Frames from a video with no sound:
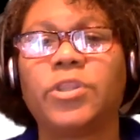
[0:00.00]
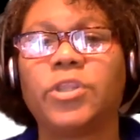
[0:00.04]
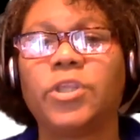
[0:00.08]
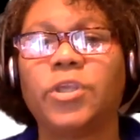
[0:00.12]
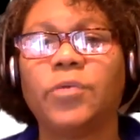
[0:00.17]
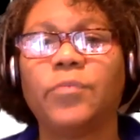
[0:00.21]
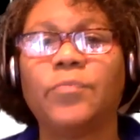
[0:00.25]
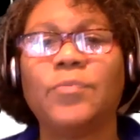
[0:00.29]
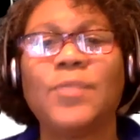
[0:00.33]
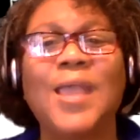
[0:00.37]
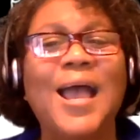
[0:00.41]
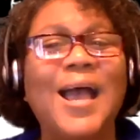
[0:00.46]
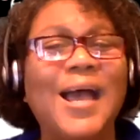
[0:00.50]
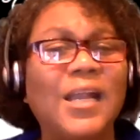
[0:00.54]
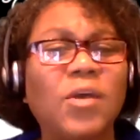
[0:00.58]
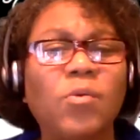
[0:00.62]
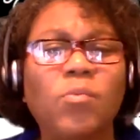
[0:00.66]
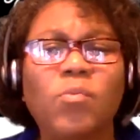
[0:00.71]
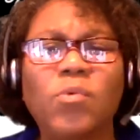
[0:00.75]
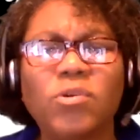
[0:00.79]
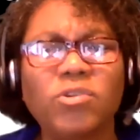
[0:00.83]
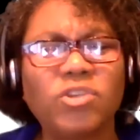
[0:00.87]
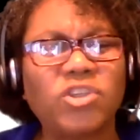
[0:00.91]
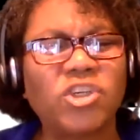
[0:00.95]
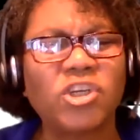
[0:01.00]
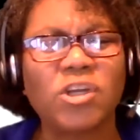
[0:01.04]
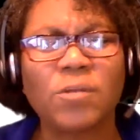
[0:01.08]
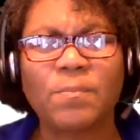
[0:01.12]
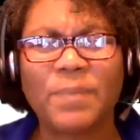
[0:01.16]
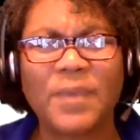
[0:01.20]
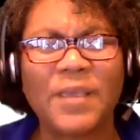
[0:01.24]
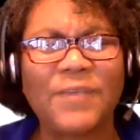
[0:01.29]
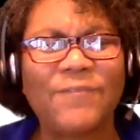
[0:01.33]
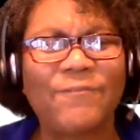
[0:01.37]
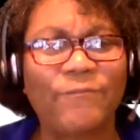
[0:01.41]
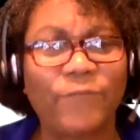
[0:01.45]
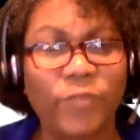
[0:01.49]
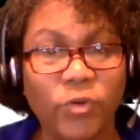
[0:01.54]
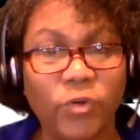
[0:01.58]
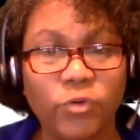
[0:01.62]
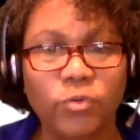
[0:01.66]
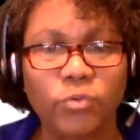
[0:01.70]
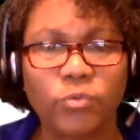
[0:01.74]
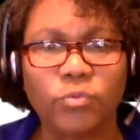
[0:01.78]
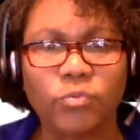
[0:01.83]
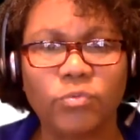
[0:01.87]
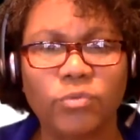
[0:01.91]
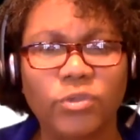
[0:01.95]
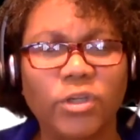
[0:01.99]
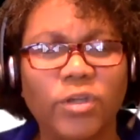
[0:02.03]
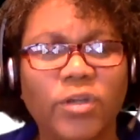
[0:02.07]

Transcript: you. I don't want you to be fooled.